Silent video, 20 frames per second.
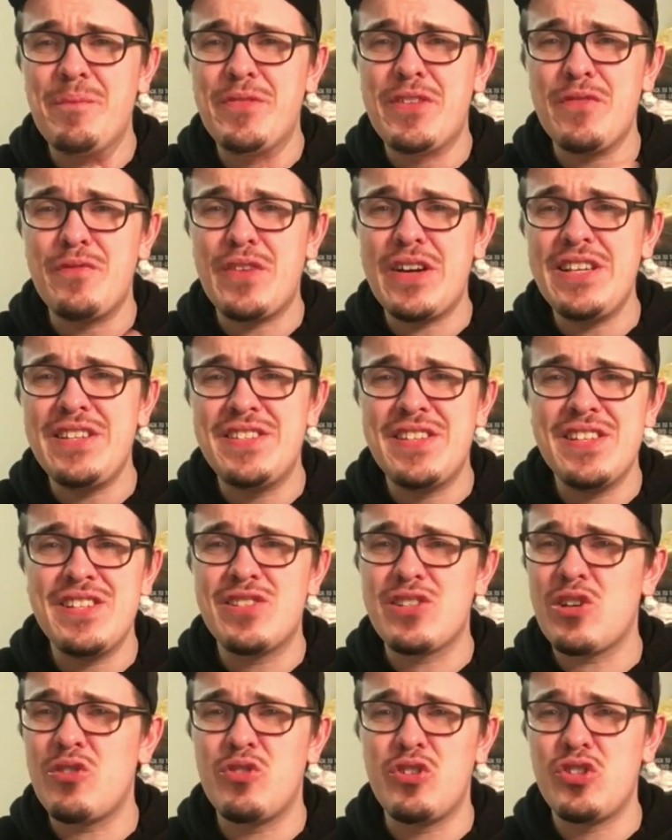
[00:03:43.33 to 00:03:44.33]

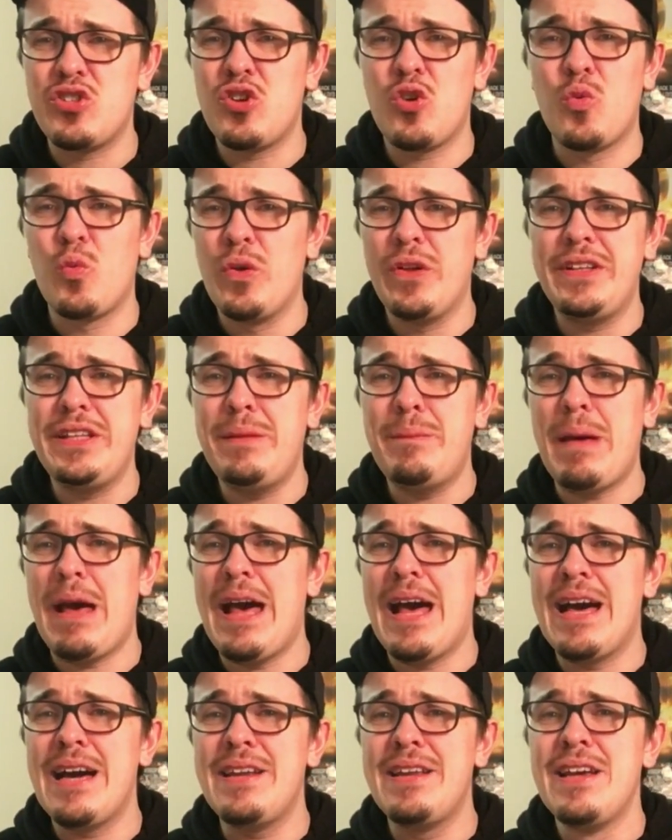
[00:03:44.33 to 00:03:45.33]
devices are just really
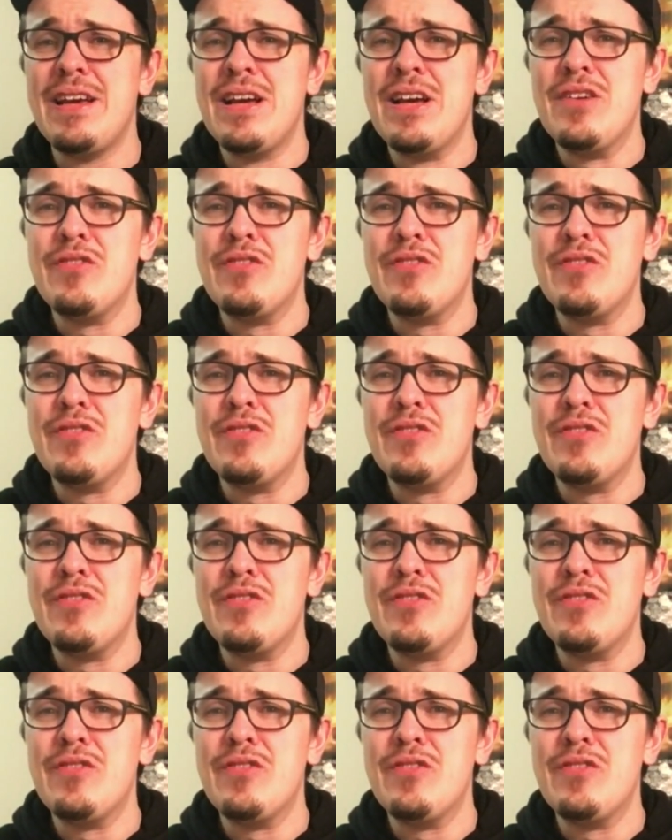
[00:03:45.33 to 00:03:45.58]
bad.